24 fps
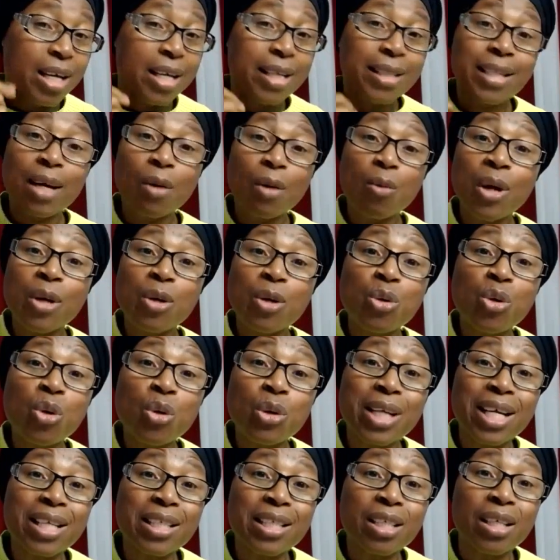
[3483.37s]
He said, when you
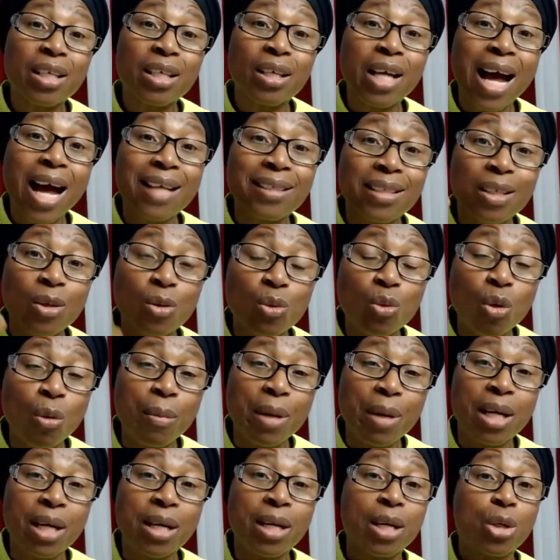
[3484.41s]
know that as a
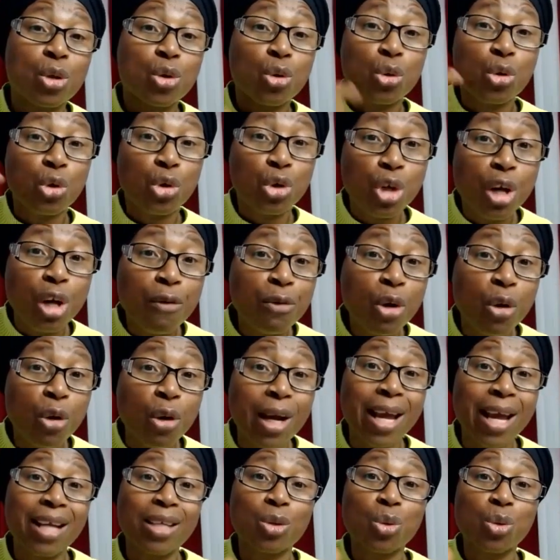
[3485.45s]
woman, to shave
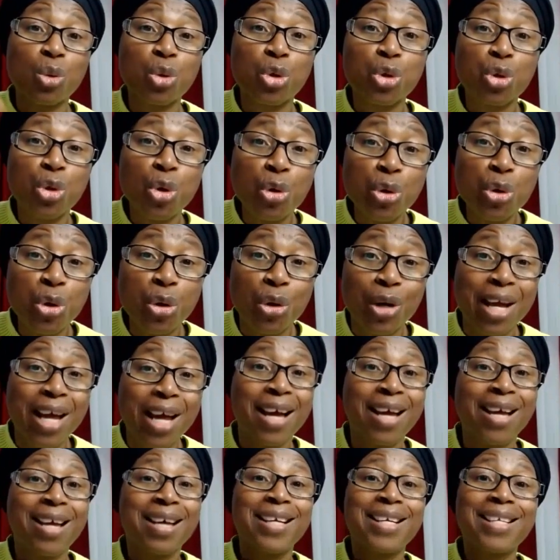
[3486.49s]
your hair, to shorn your
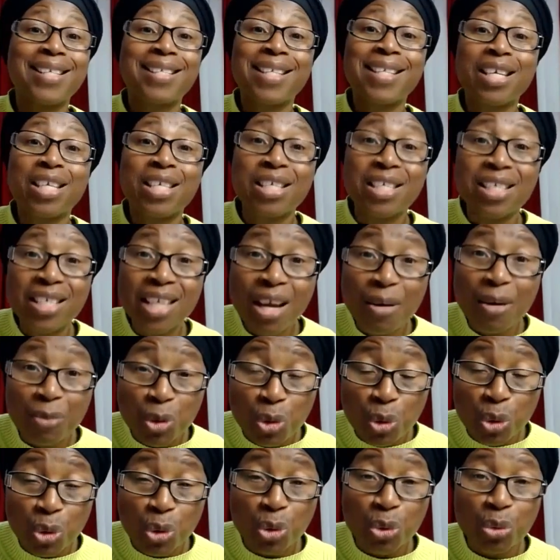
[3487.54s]
hair is a shame
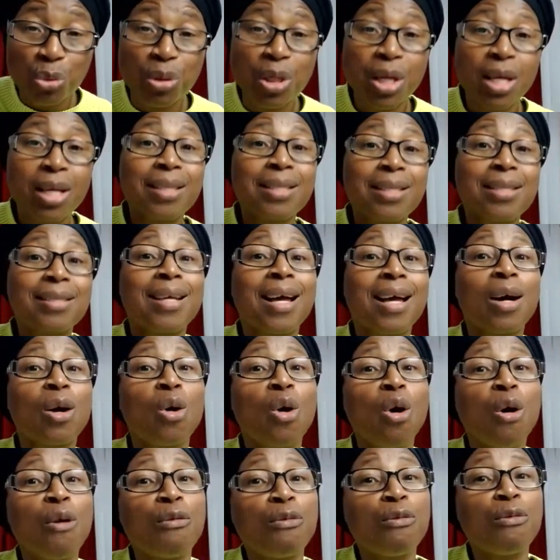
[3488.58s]
to you, say,
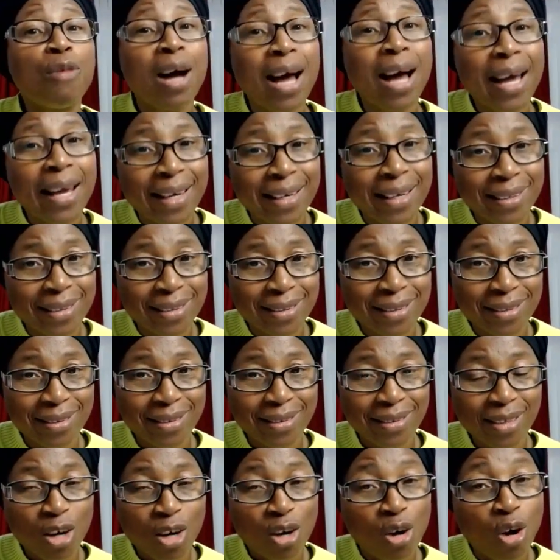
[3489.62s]
cover it.
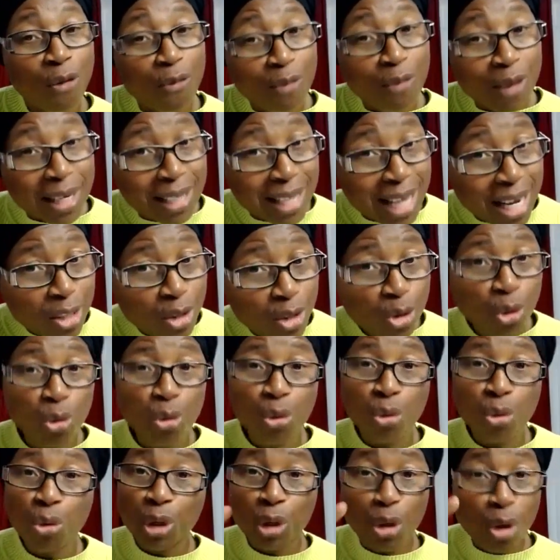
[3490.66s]
Cover that your
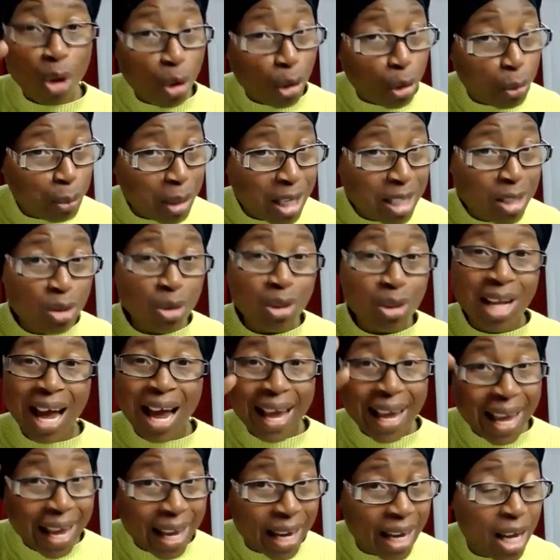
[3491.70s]
glory, God bless you.
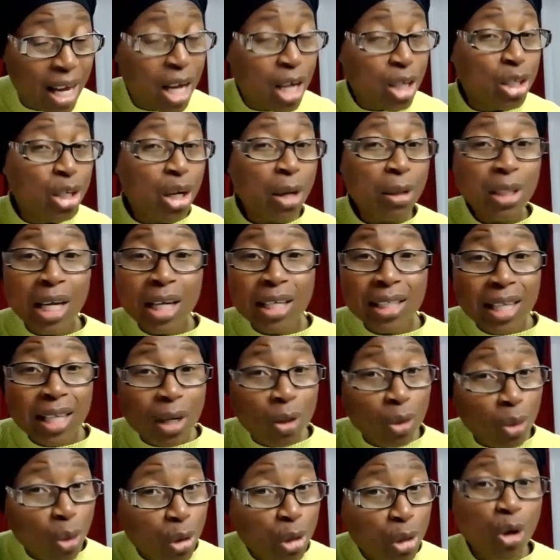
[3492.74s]
That hair, the, the, the
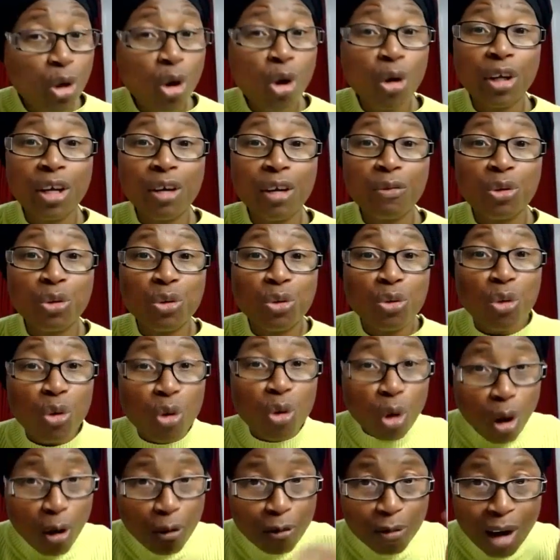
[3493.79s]
glory God gave to you,
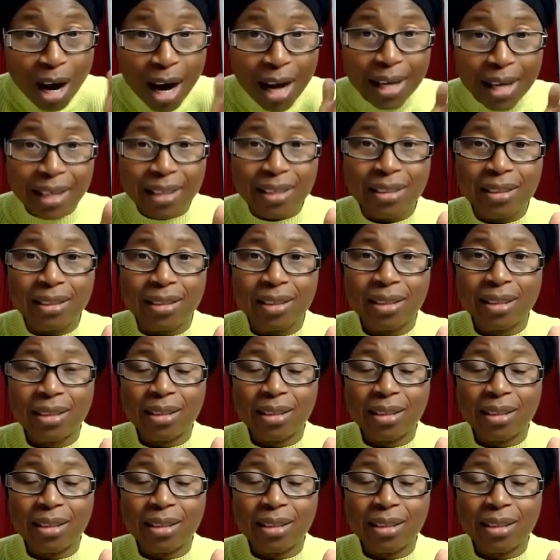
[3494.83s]
cover it.